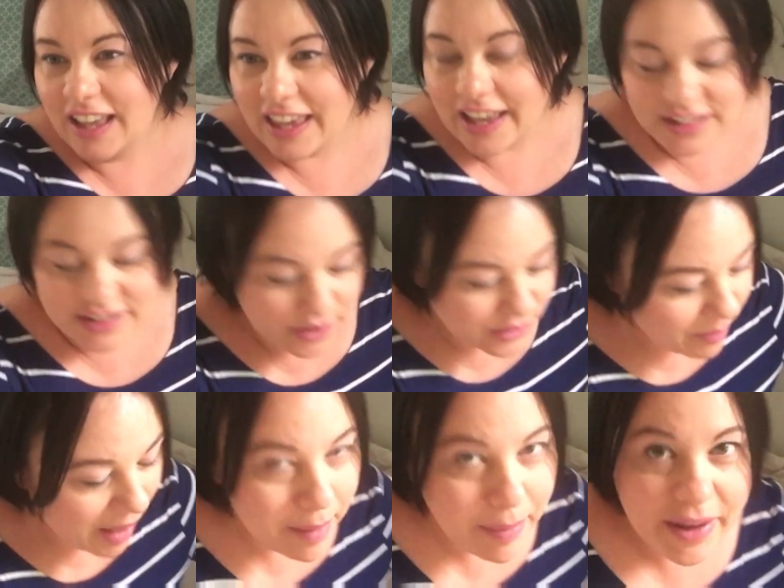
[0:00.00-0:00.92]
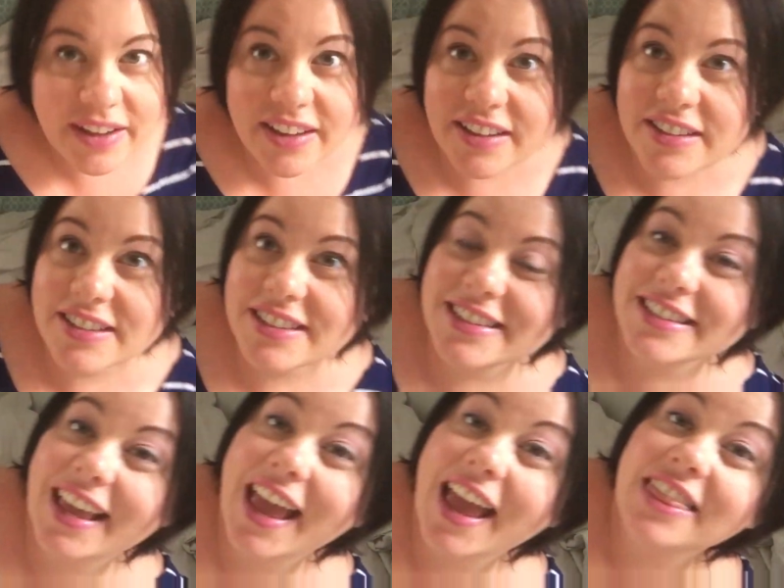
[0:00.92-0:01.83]
Catch those bubbles.
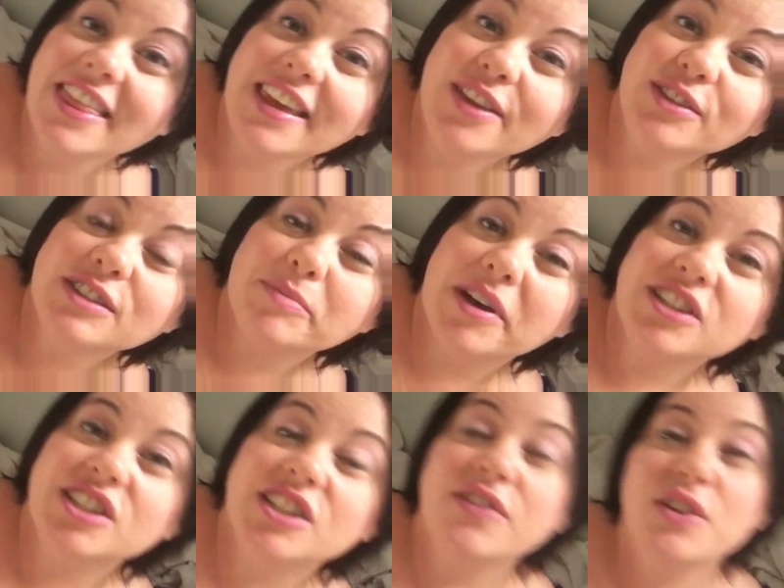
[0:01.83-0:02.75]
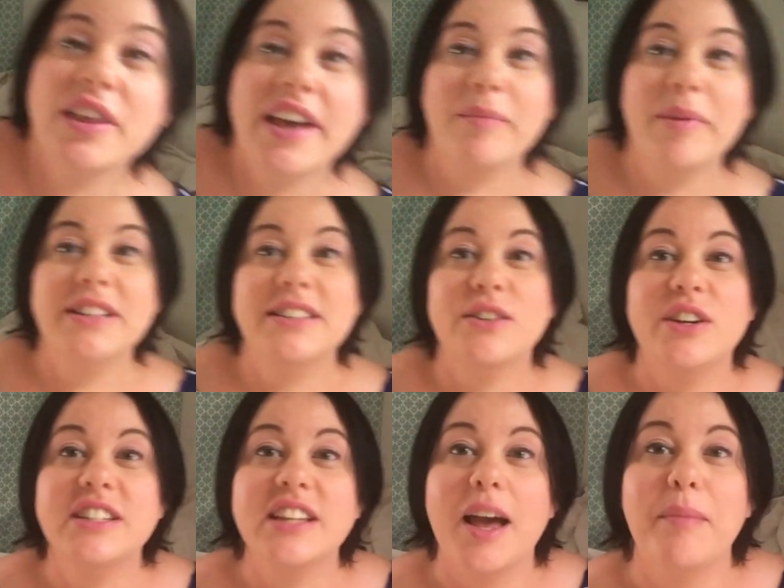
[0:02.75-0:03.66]
Thank you so much. If you like my
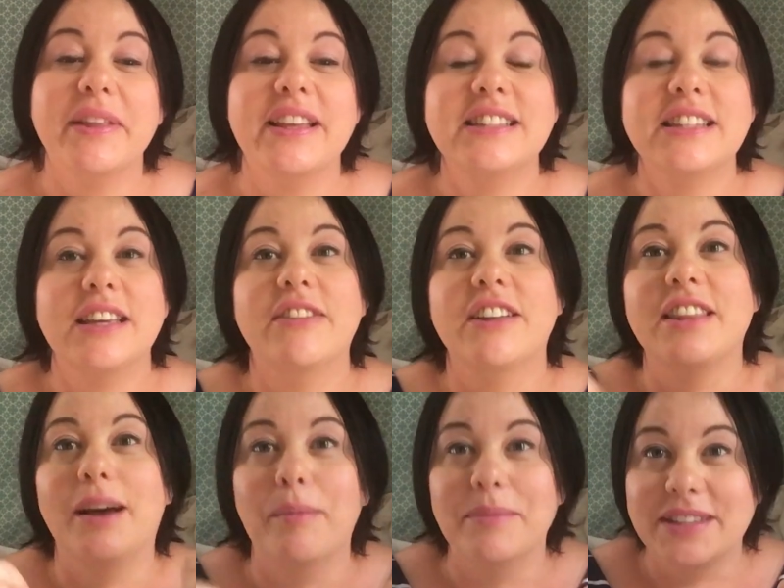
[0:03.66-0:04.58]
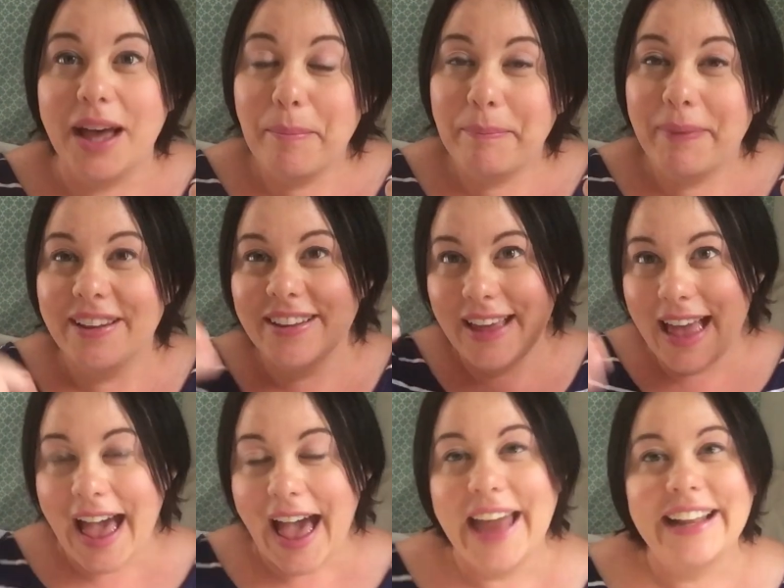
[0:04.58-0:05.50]
story time, please give it a thumbs up.
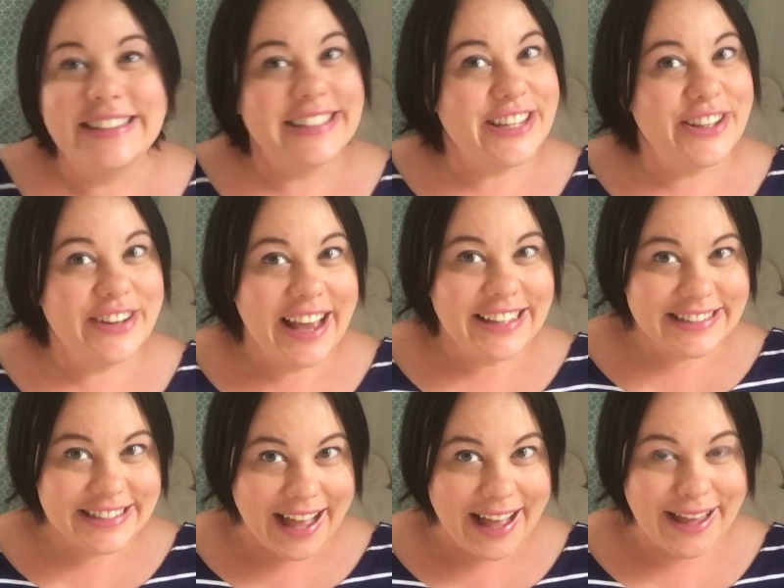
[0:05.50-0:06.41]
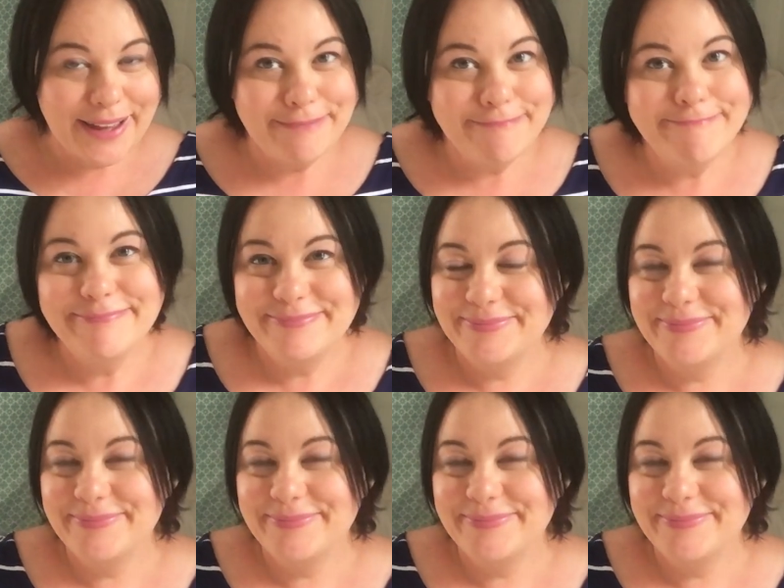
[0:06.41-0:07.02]
And I'll see you next time.